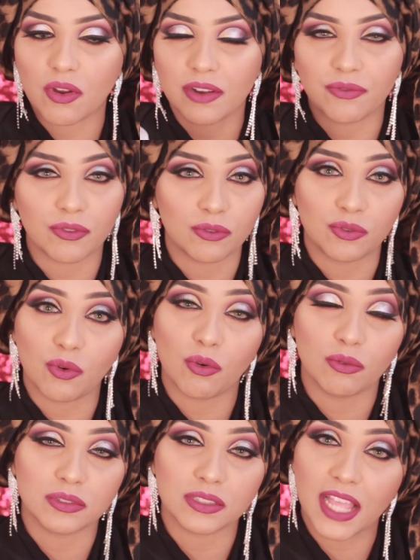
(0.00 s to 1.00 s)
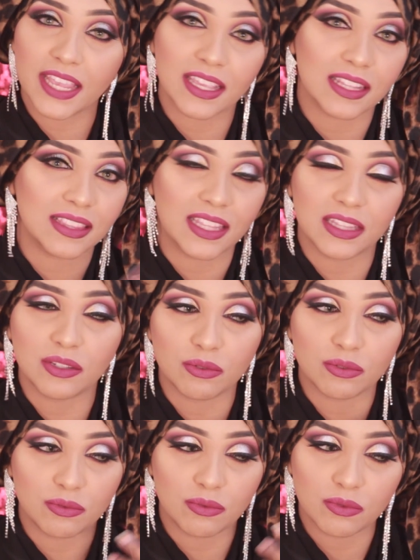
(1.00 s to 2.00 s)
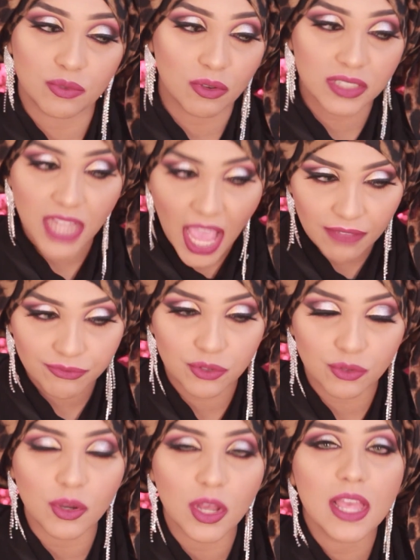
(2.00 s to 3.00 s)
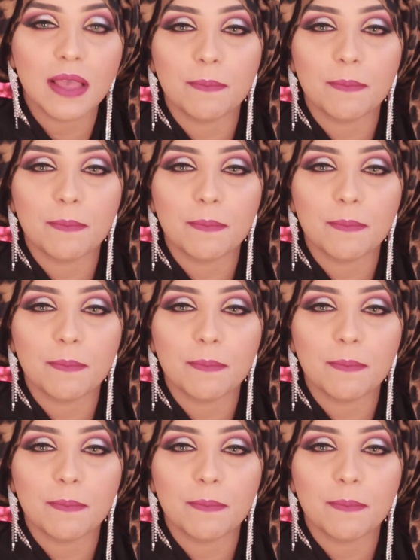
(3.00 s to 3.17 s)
or if you don't like it, then you don't have to.